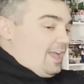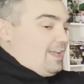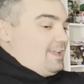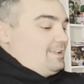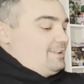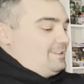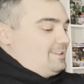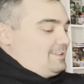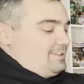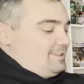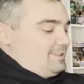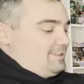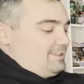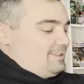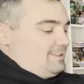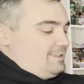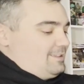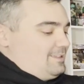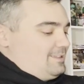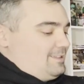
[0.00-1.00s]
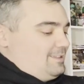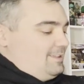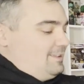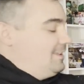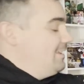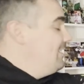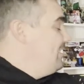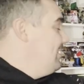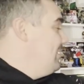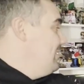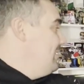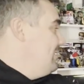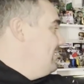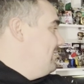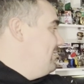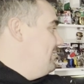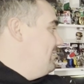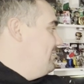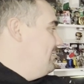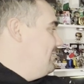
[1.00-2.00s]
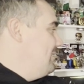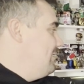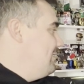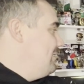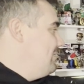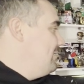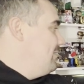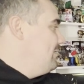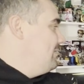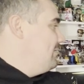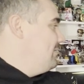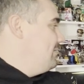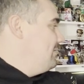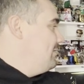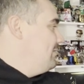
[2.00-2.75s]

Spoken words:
that big next 1,000 followers, You know,